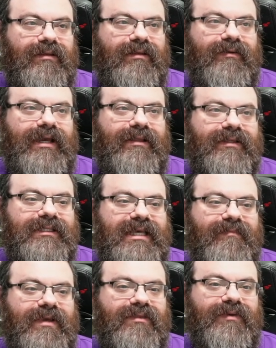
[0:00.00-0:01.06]
All right, this
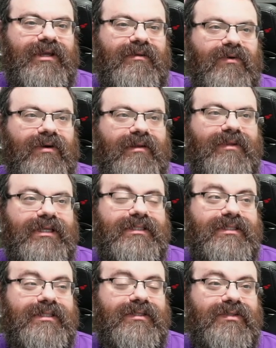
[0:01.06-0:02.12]
can't be a 3 anymore. That
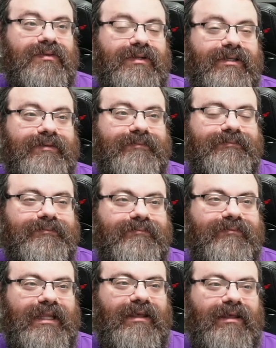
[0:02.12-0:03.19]
places this 3.
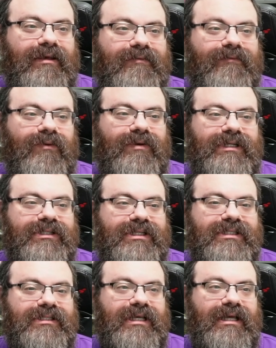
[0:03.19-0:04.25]
Four
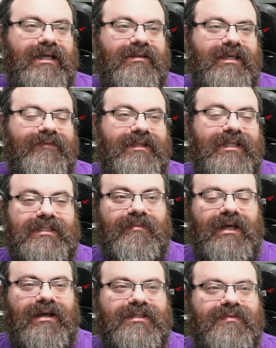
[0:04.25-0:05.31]
digits uh, left in this
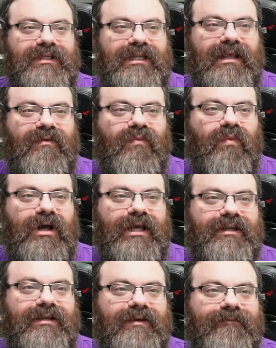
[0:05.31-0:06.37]
box. We need a
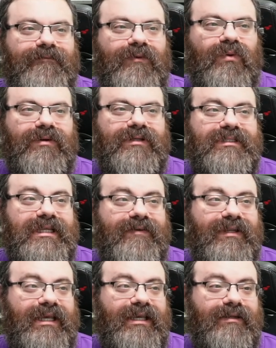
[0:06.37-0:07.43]
1, 4,
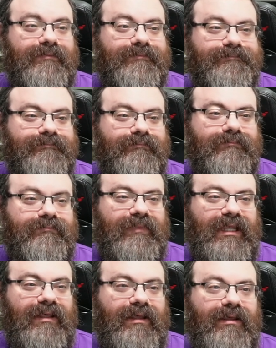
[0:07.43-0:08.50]
7, 8.
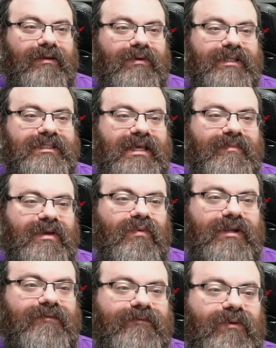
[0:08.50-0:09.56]
Well, this can't be
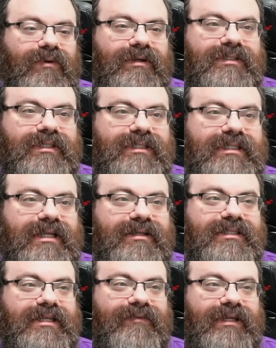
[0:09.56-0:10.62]
1, 4, so this is down to
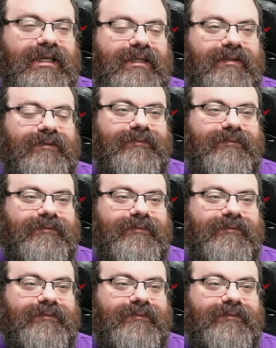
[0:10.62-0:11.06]
7, 8.